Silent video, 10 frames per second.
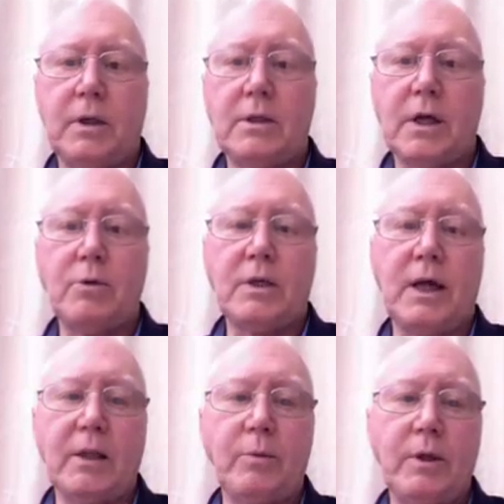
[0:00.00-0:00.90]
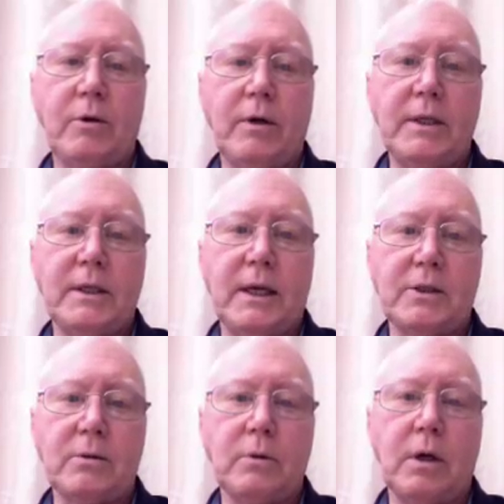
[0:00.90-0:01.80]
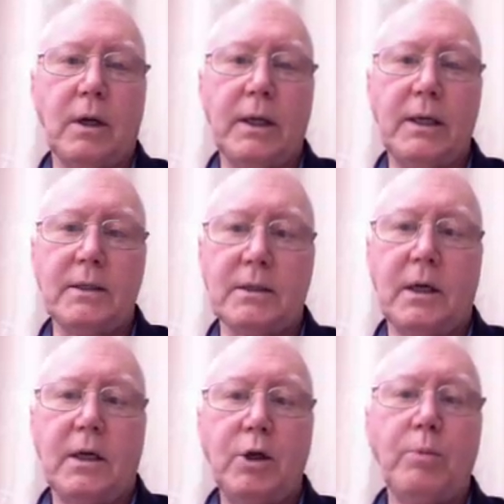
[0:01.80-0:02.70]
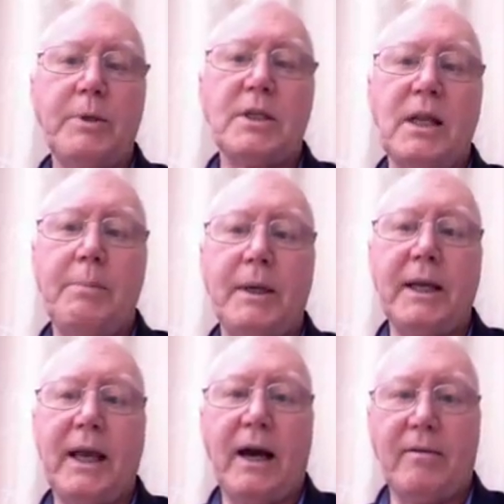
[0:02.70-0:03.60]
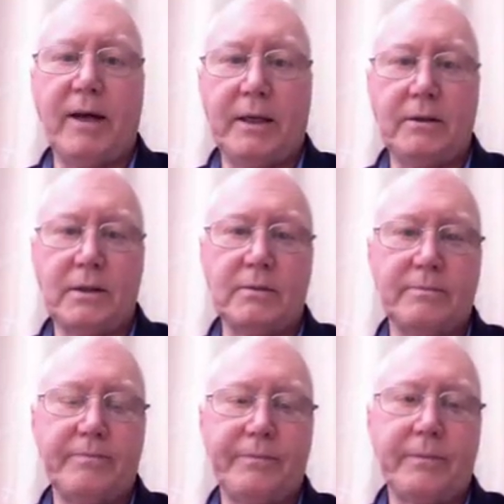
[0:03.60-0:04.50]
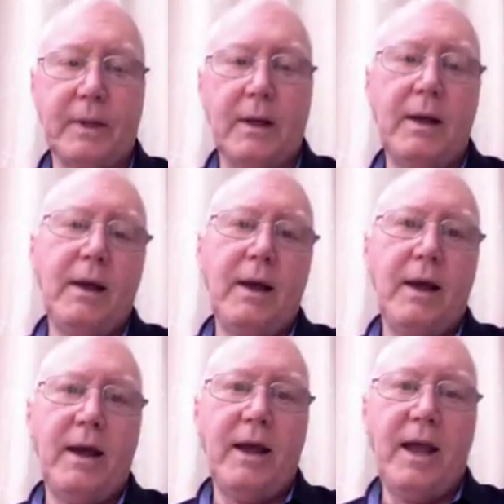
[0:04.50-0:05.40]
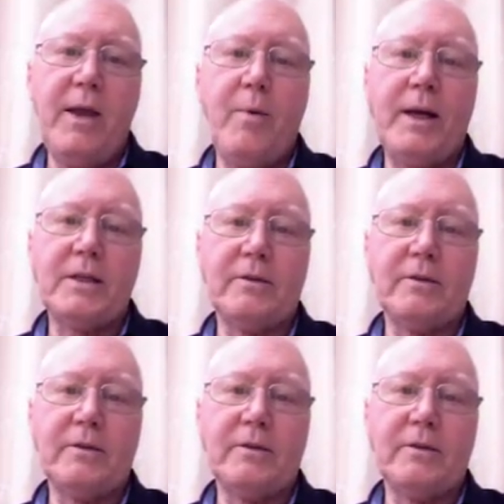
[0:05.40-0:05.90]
So, together with your international colleagues, you will be sleeping in caravans. He waited